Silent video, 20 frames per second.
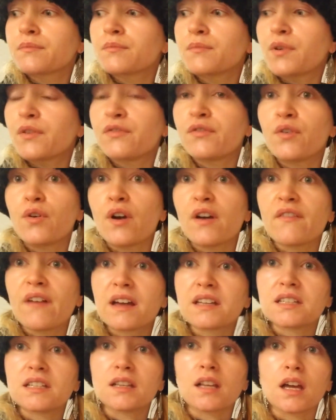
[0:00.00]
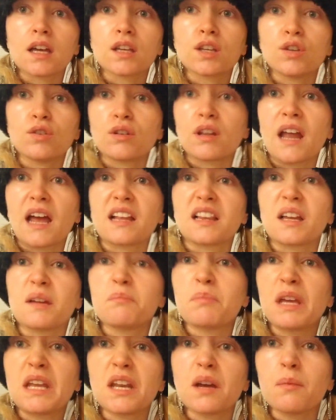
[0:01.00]
Before I've added, like, you can add
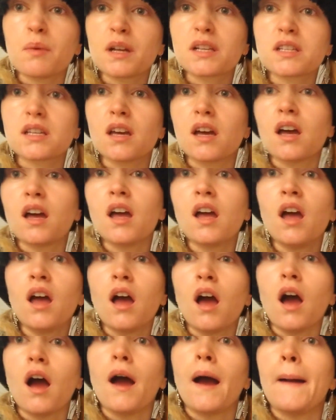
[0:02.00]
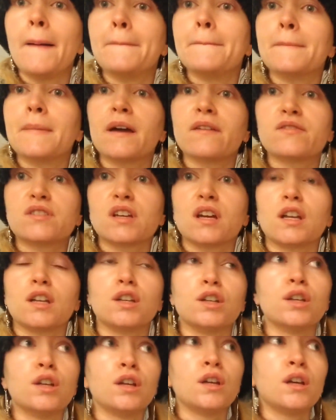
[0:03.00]
like peanut butter. I've
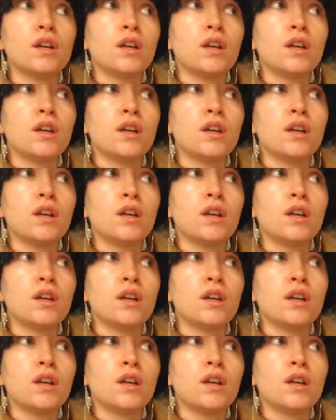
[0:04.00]
done